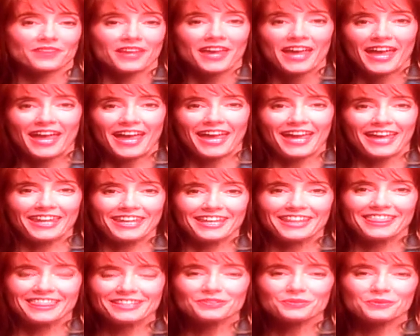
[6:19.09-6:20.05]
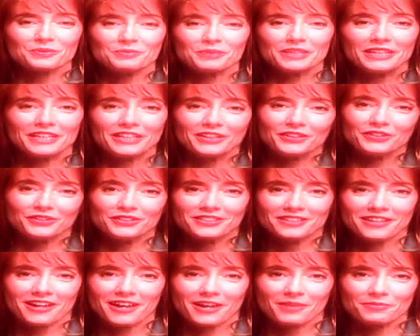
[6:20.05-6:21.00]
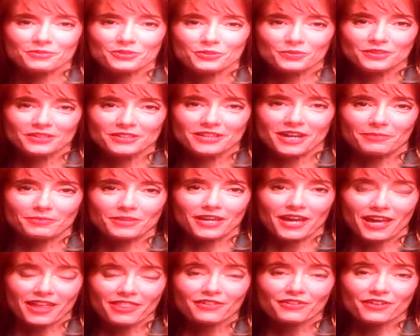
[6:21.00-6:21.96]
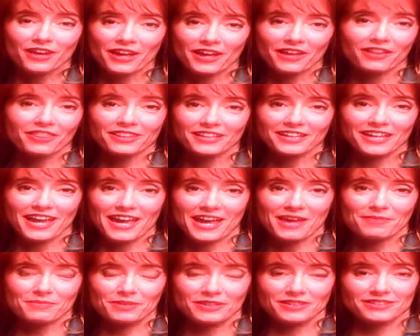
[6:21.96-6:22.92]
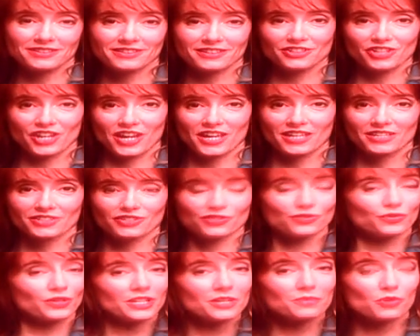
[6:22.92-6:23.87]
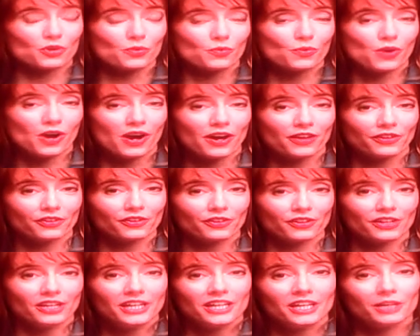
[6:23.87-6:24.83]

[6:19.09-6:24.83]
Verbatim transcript: And this would be a good time to adopt other healthy habits such as drinking more water,